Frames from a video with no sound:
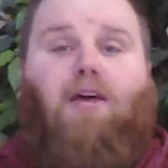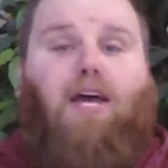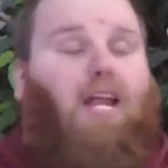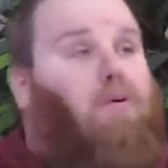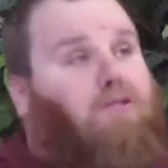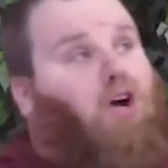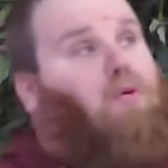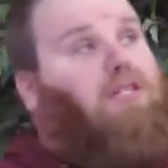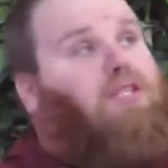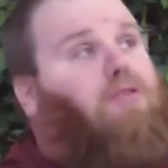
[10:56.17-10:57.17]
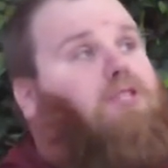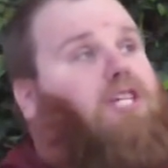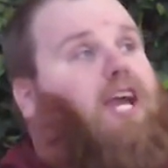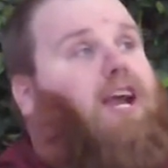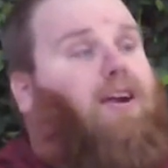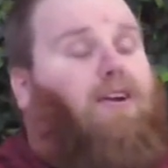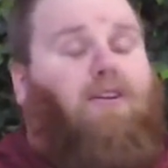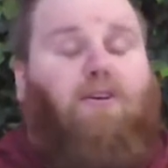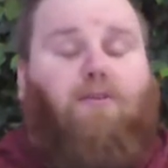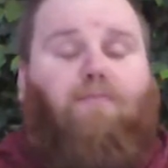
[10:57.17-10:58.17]
And I was always so
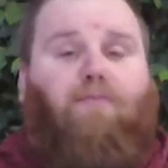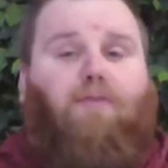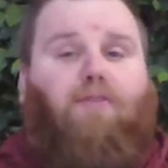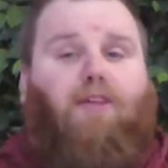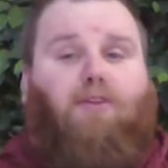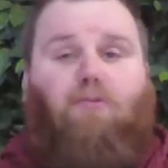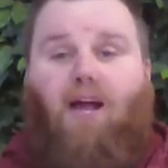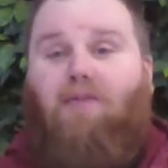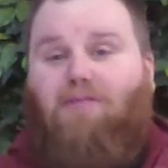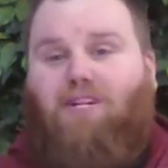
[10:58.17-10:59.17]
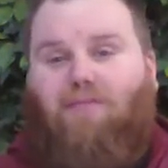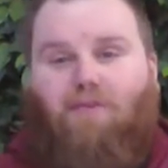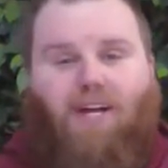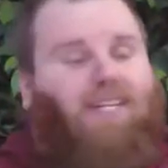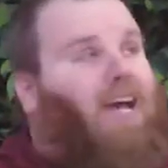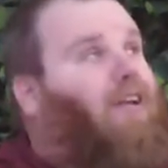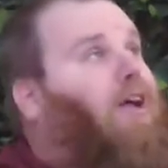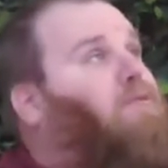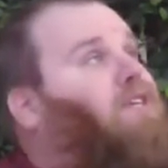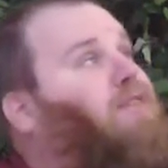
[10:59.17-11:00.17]
scared that the ride was going to break down and
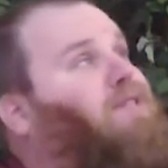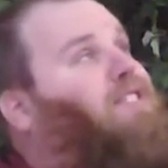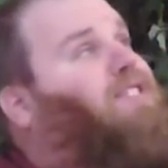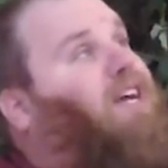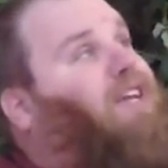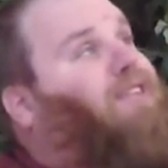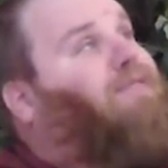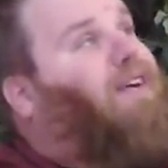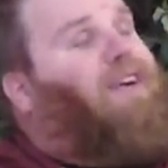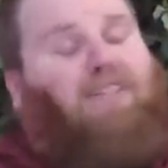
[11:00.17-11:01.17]
I was going to be stuck at the very